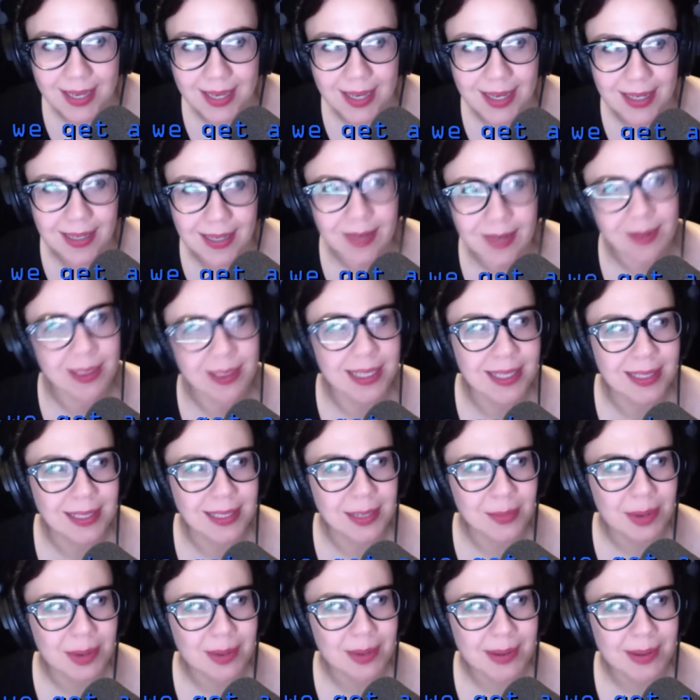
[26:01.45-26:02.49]
you know, let's, can we
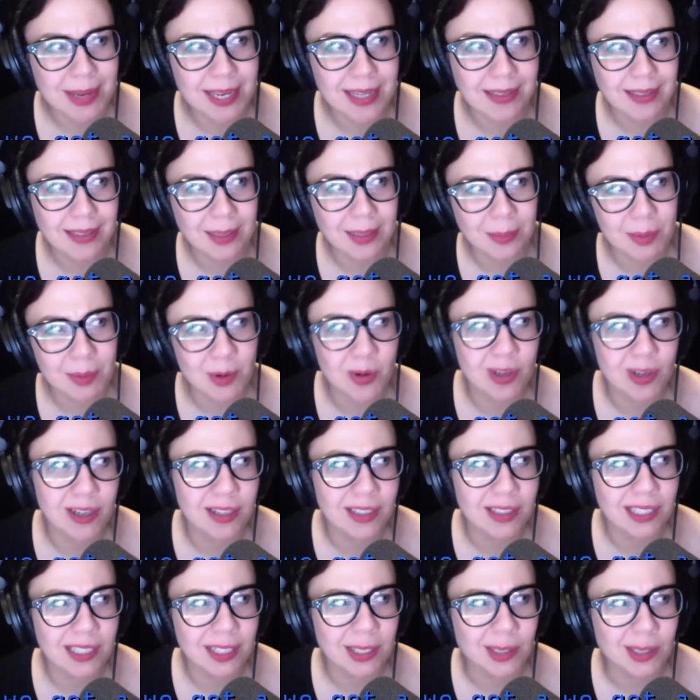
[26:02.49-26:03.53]
make it a more, you
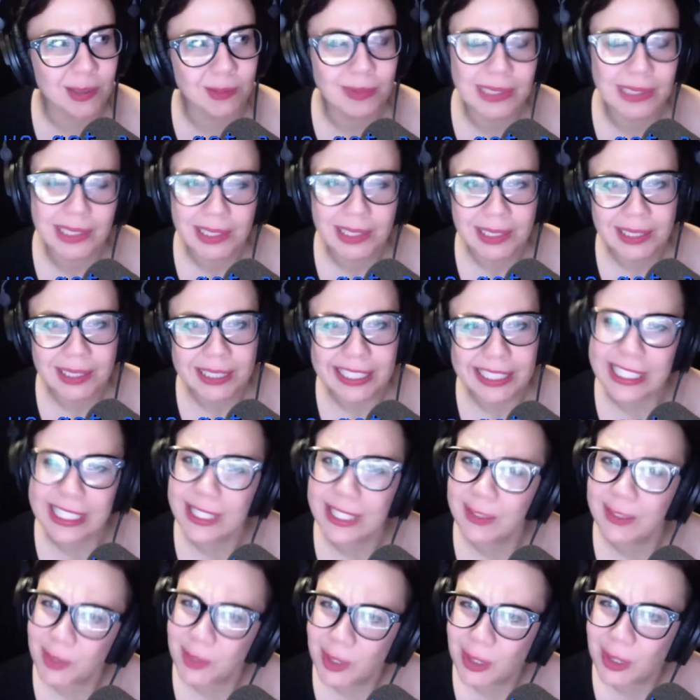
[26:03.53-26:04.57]
know, evil?